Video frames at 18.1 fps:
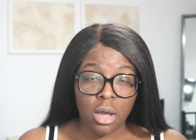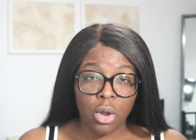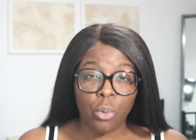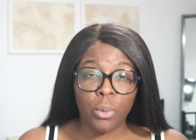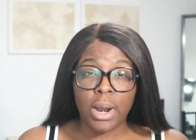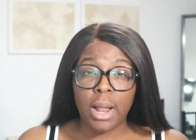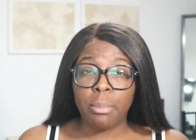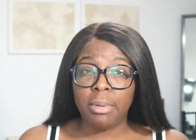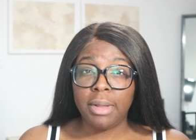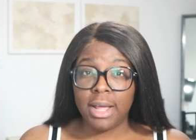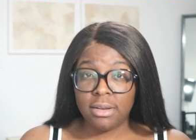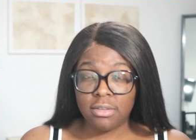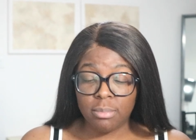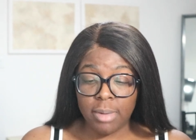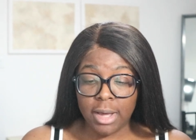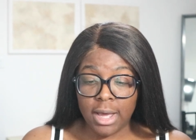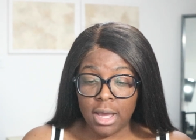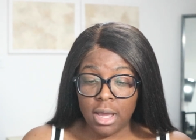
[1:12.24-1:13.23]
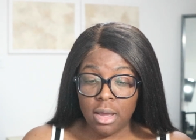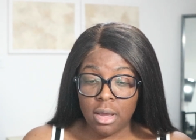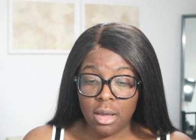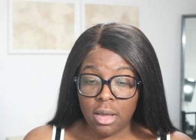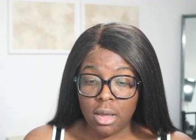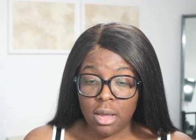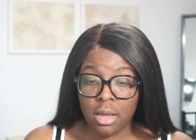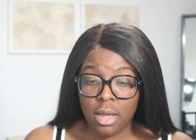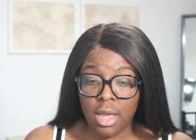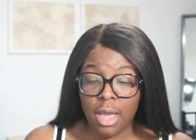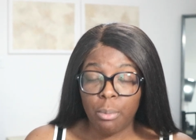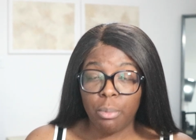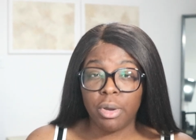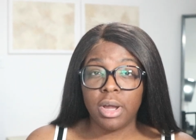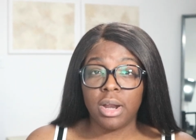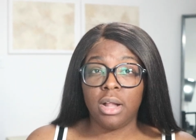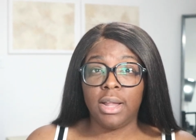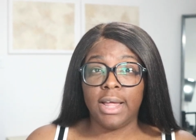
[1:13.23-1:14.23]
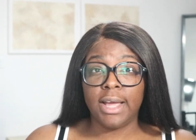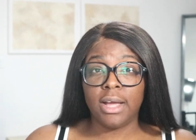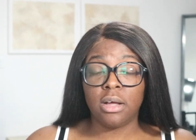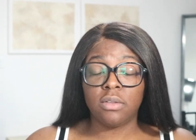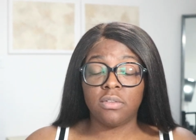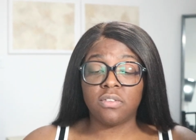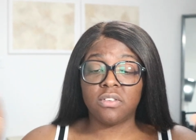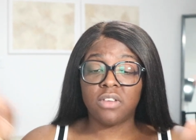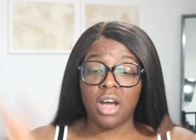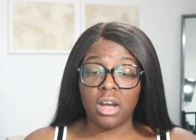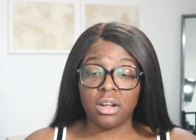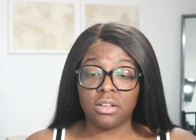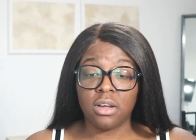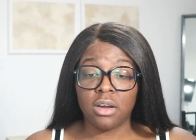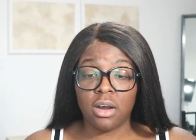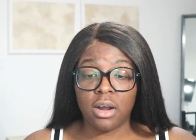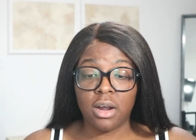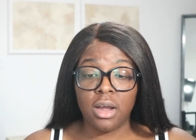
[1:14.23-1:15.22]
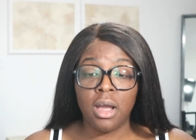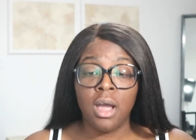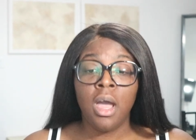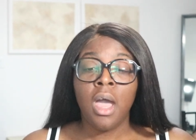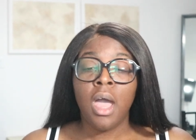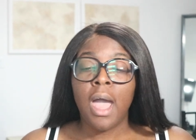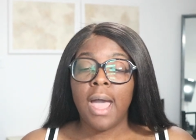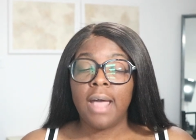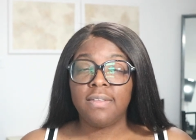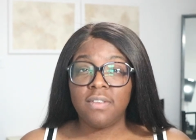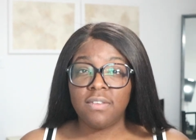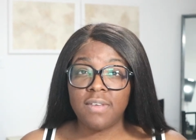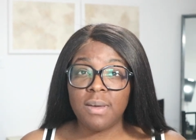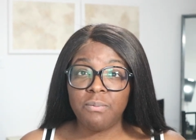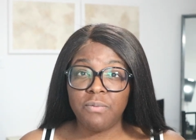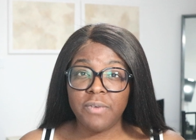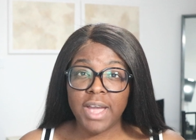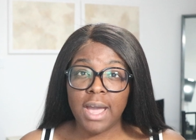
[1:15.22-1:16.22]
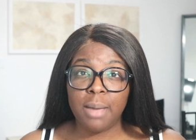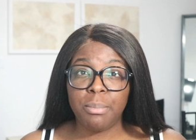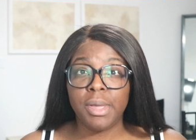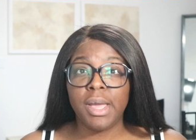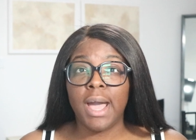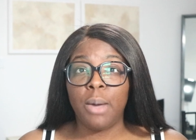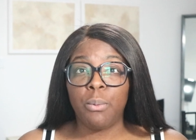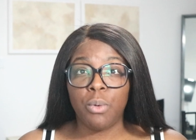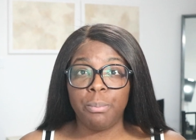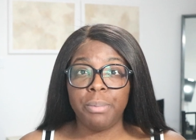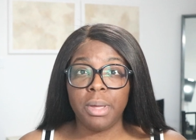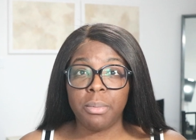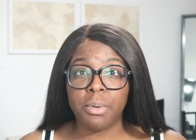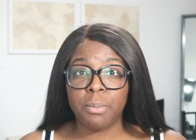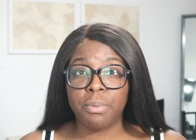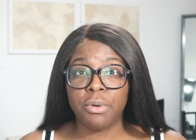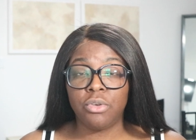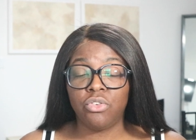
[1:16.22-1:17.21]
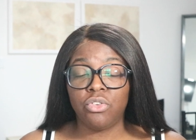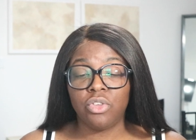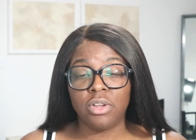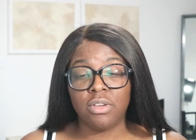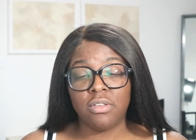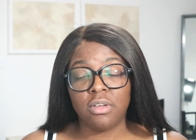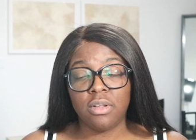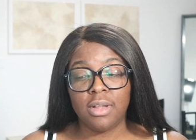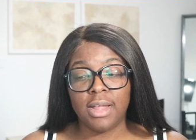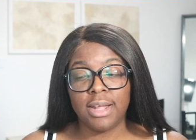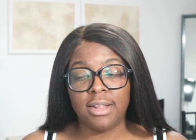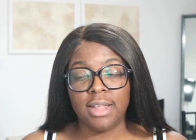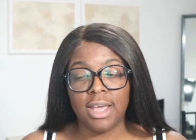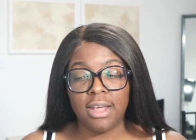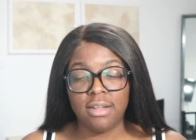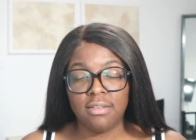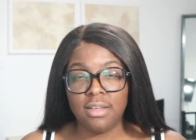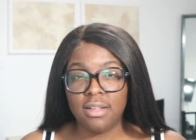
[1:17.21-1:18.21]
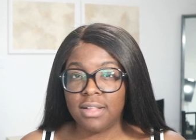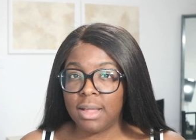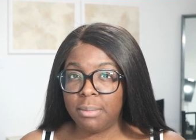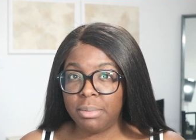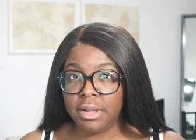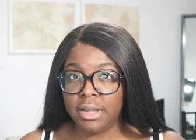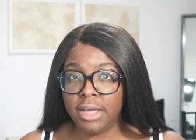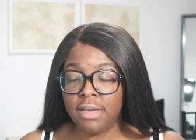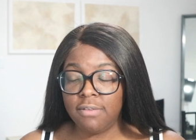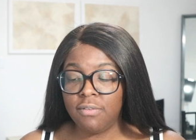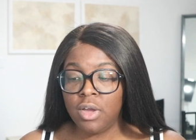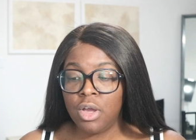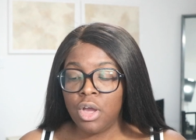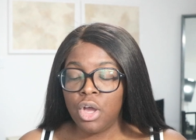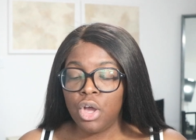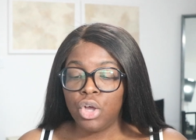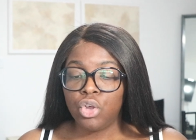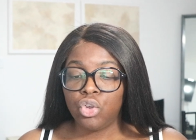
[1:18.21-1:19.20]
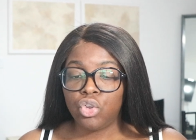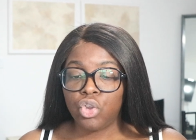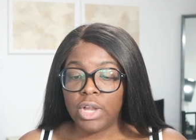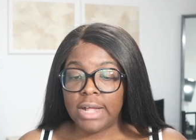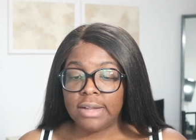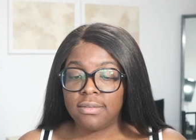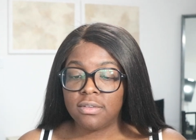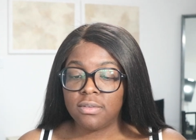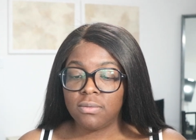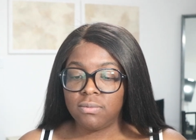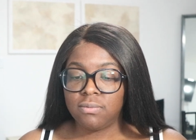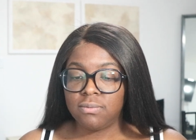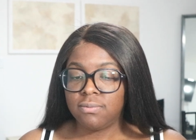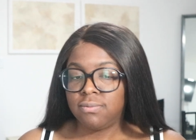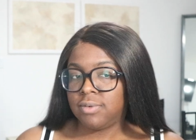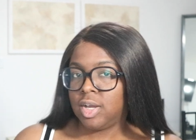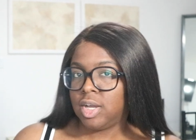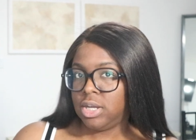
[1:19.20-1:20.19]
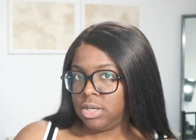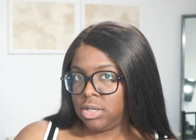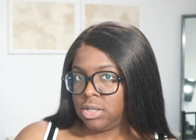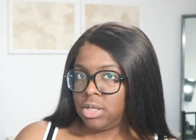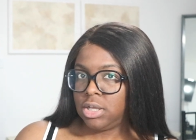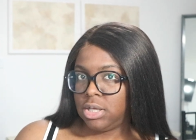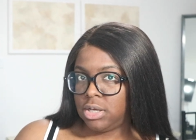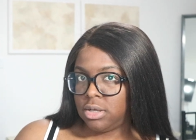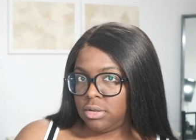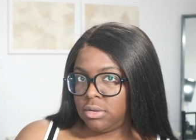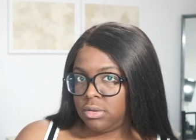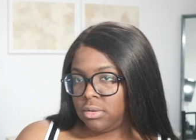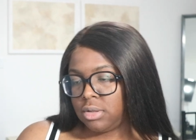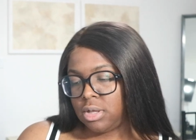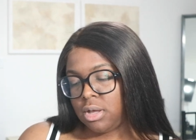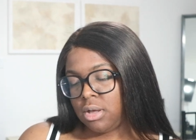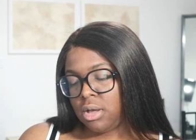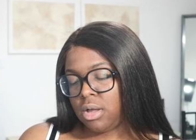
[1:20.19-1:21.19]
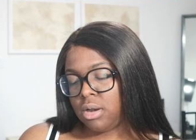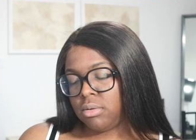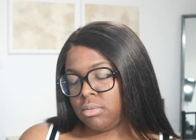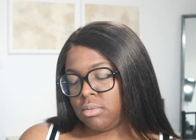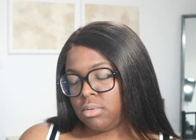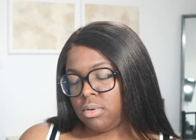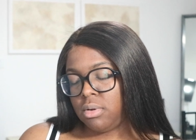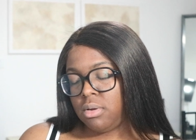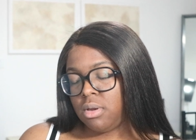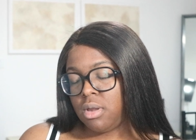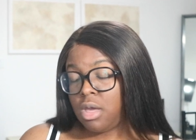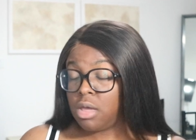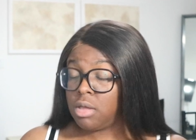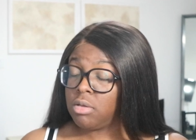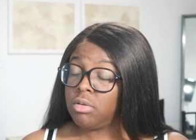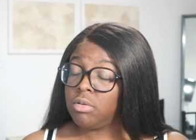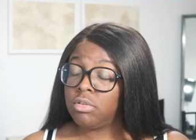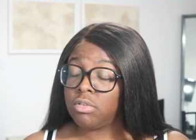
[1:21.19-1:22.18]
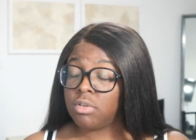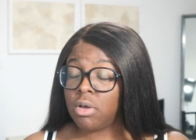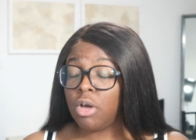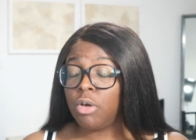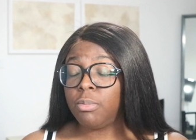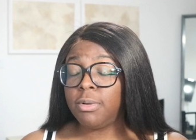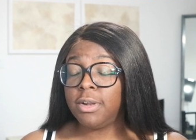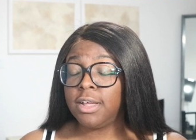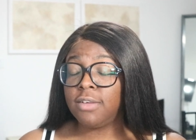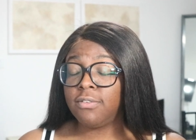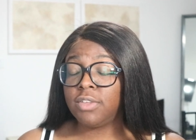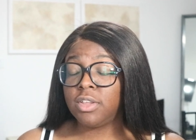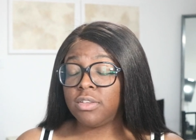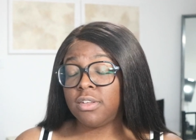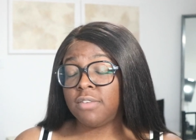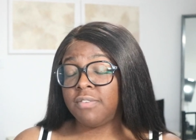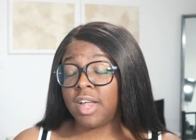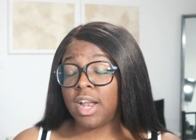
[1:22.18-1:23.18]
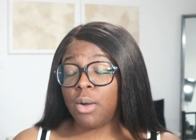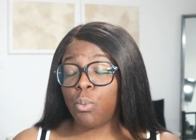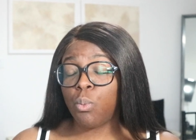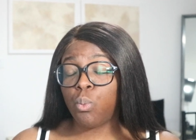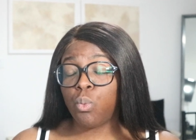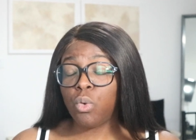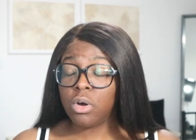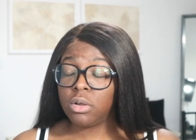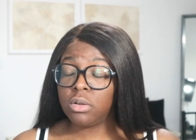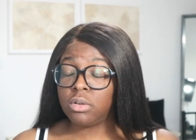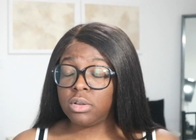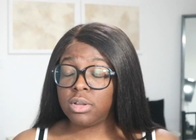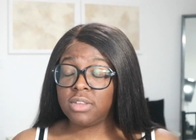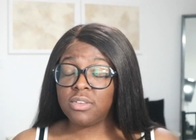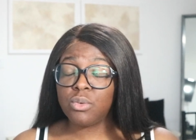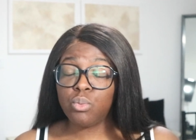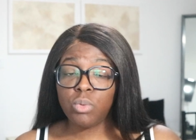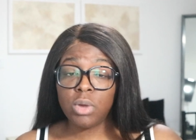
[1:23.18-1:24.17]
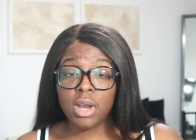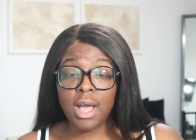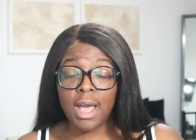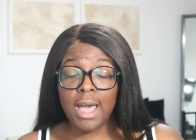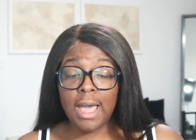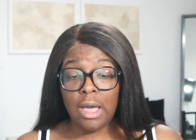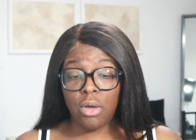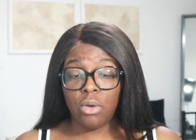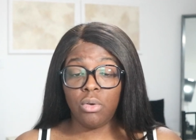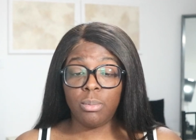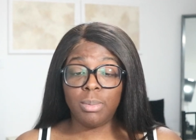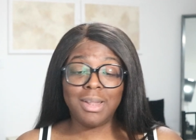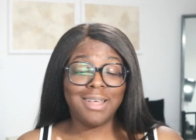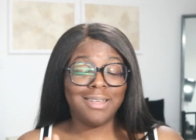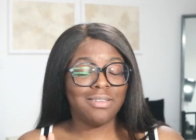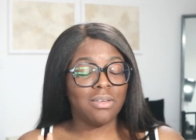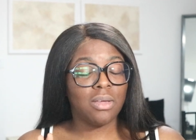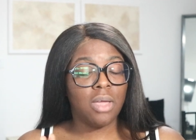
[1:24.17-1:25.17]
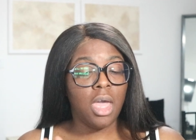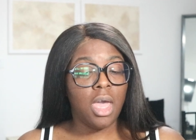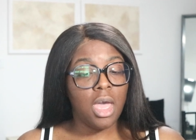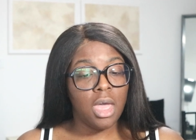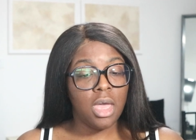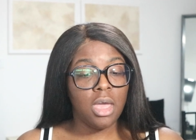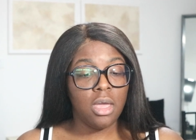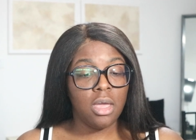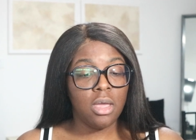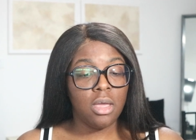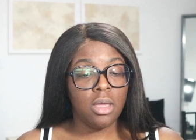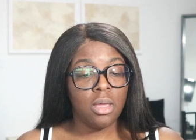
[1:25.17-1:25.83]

or what I plan to buy. And we're going to like stock the cart. Since I'm VIB, I won't be able to purchase until like the 18th, I believe. So that's fine, I guess. I don't know. So hopefully the stuff that I want doesn't run out, but that's okay